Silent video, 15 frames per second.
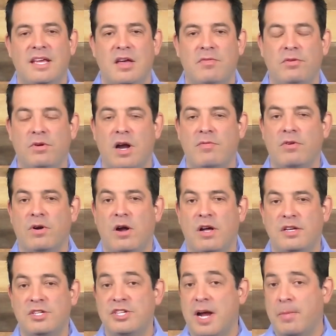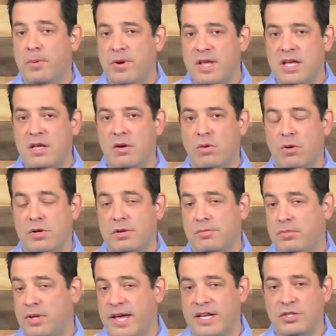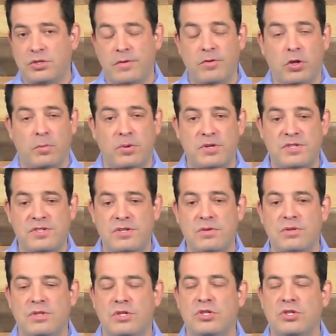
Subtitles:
If you're ever on Jeopardy or playing Trivial Pursuit,